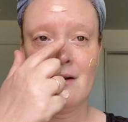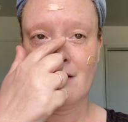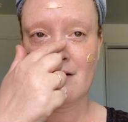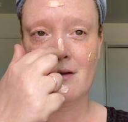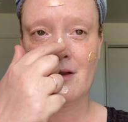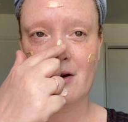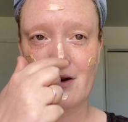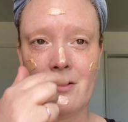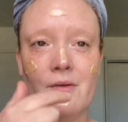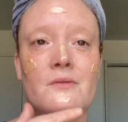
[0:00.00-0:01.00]
on their
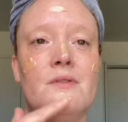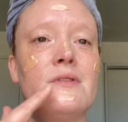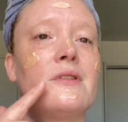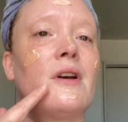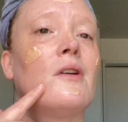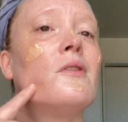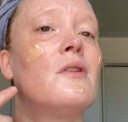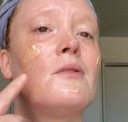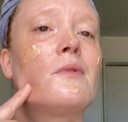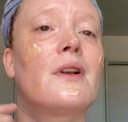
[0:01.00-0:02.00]
own. So
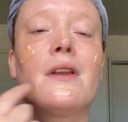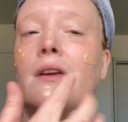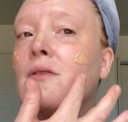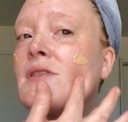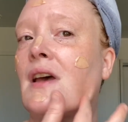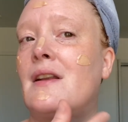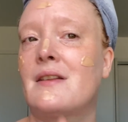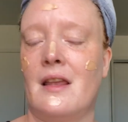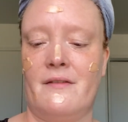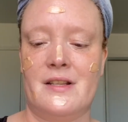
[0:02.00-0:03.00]
we're going to use that as
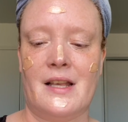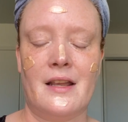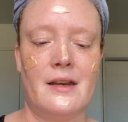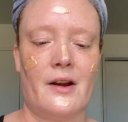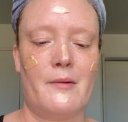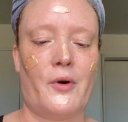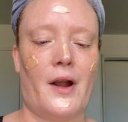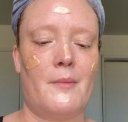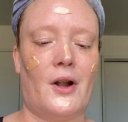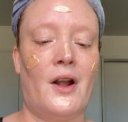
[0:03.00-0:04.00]
kind of a secondary
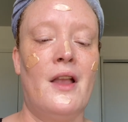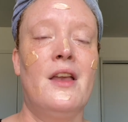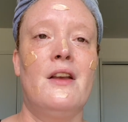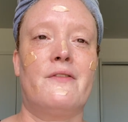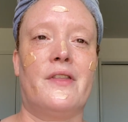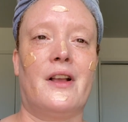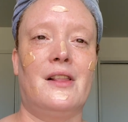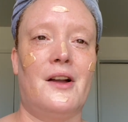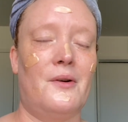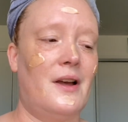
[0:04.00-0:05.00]
primer for the
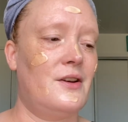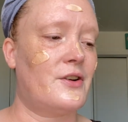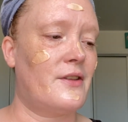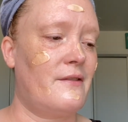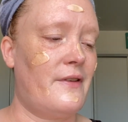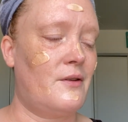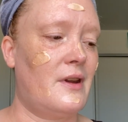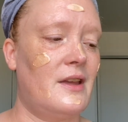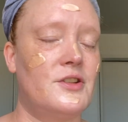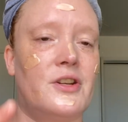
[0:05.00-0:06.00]
glow under the
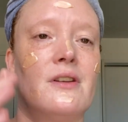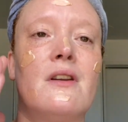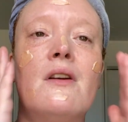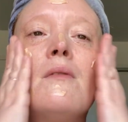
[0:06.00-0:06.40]
foundation.